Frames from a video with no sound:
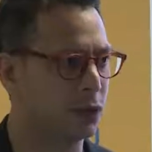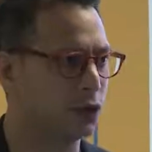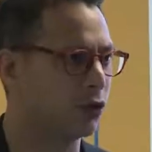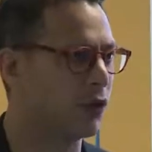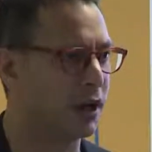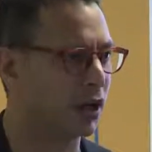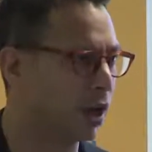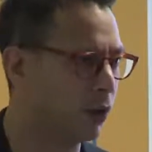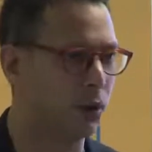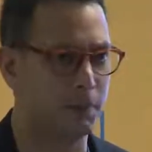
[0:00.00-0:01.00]
or you're running
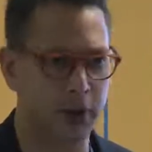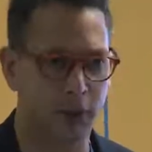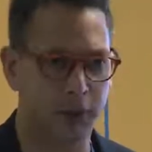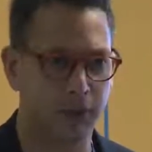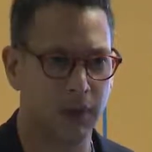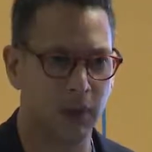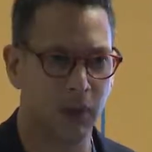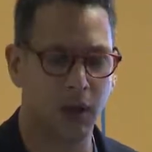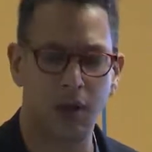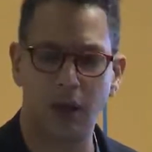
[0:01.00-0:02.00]
low on milk,
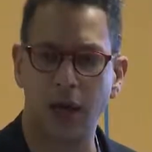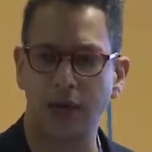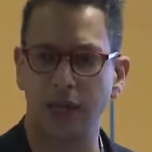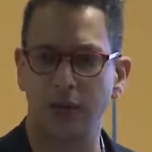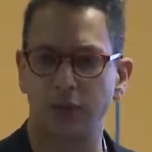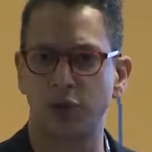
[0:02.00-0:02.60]
and it